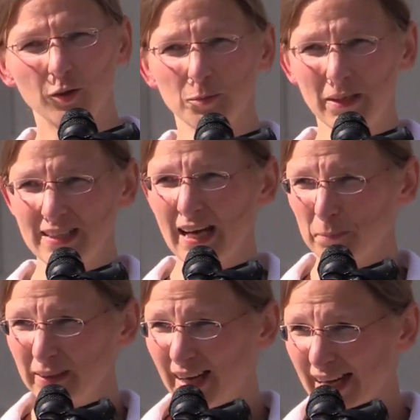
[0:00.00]
You
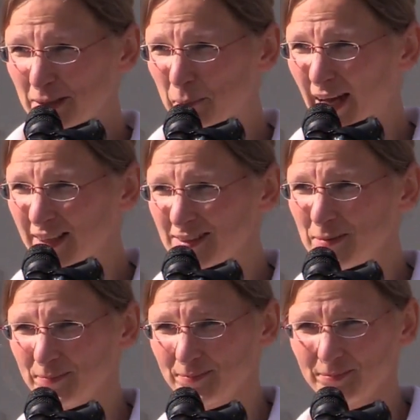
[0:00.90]
can't scare people
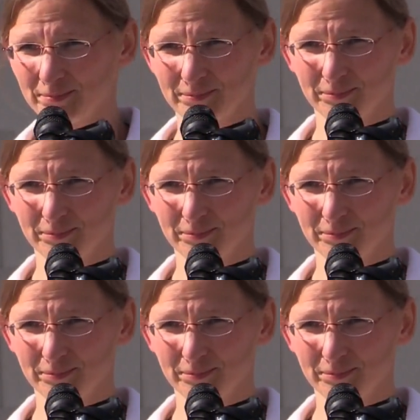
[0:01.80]
like this.